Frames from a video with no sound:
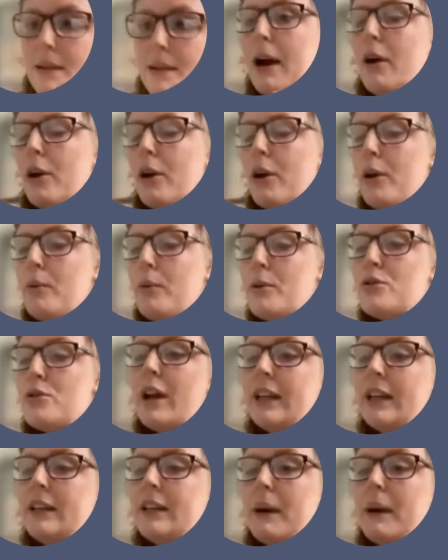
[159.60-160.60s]
about who we're
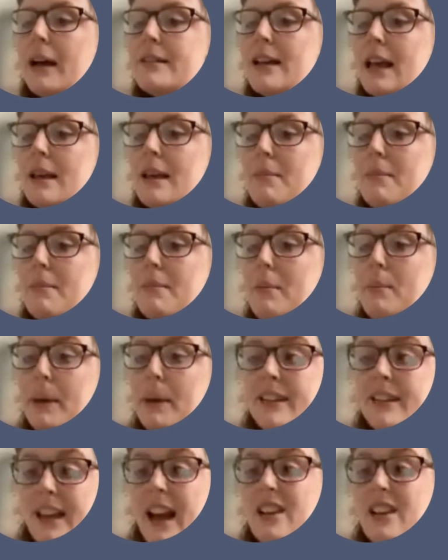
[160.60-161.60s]
training about Dilapan,
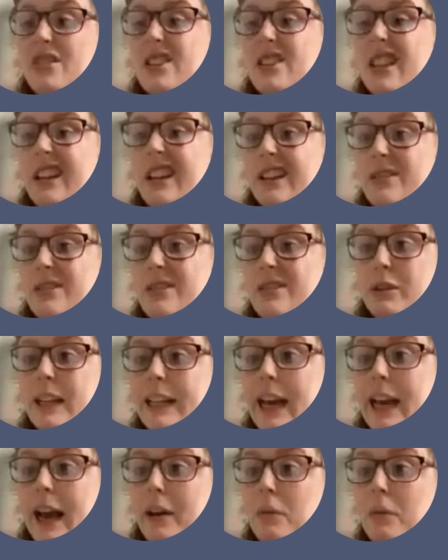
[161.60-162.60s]
because actually it's really
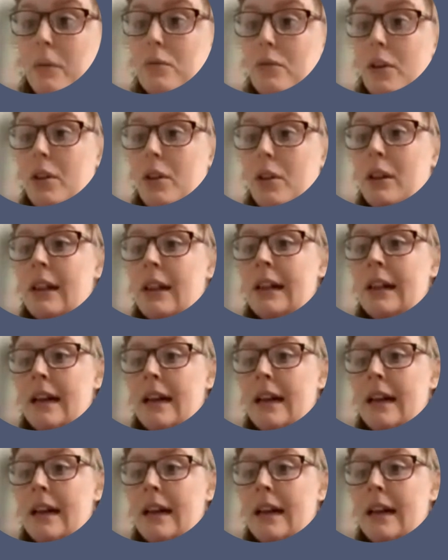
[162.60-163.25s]
helpful